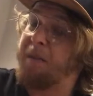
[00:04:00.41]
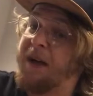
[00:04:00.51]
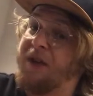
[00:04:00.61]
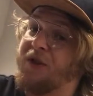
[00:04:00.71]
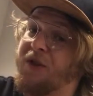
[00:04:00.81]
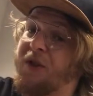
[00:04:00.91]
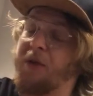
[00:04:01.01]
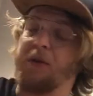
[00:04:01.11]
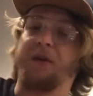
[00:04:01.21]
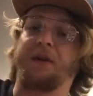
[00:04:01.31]
major
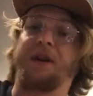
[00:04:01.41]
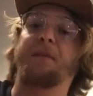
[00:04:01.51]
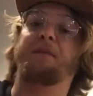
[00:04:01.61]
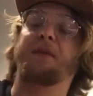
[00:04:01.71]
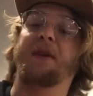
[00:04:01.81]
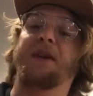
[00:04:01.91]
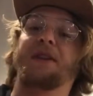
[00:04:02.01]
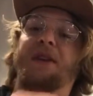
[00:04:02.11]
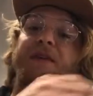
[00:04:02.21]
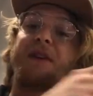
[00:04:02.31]
chord in
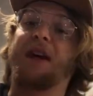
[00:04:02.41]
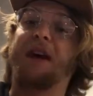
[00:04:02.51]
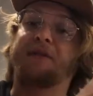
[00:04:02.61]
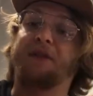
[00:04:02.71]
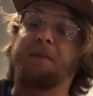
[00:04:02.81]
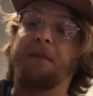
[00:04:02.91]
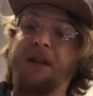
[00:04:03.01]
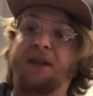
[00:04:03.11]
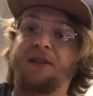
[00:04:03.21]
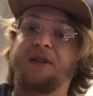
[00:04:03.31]
place of our F
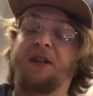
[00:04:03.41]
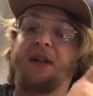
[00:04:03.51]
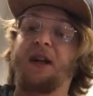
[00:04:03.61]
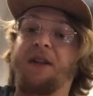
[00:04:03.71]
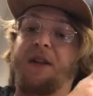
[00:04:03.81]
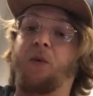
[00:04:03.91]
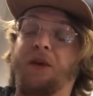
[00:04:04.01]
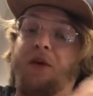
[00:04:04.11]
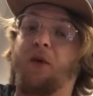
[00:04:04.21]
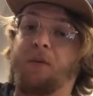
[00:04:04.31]
diminished that
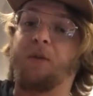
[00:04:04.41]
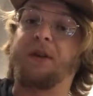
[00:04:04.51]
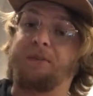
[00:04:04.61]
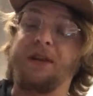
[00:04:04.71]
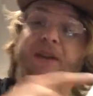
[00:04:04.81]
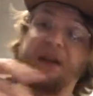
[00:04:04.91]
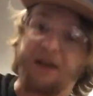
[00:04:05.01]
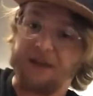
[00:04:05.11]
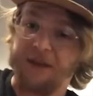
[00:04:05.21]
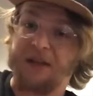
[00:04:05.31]
would normally be there
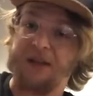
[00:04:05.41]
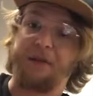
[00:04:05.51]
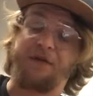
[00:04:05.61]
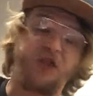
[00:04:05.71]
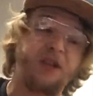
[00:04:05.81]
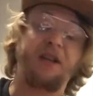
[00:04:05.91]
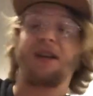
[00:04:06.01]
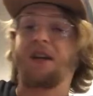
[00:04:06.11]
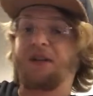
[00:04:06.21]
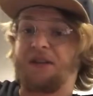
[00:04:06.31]
in the key of G.
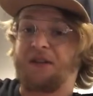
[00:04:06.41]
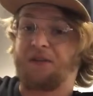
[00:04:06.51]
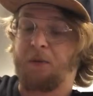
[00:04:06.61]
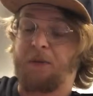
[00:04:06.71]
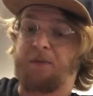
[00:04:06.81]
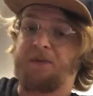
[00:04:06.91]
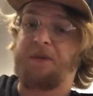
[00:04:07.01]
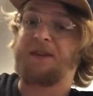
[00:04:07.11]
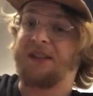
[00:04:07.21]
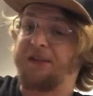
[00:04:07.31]
Since
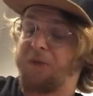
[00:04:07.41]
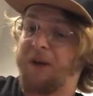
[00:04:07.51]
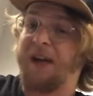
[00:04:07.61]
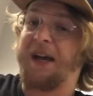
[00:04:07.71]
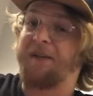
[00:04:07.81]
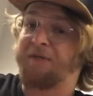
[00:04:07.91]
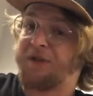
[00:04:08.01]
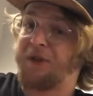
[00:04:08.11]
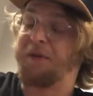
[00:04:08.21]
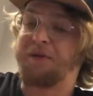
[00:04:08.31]
we have
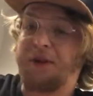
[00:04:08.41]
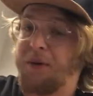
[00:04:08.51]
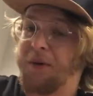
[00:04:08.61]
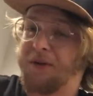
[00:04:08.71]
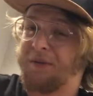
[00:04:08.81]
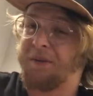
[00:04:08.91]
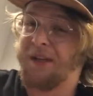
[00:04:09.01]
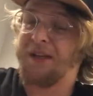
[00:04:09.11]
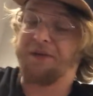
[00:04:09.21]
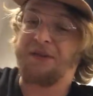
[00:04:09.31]
two of the chords from the
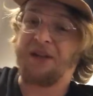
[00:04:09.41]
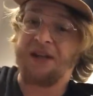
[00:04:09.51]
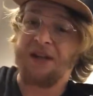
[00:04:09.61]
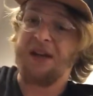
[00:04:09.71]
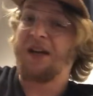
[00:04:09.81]
key of C,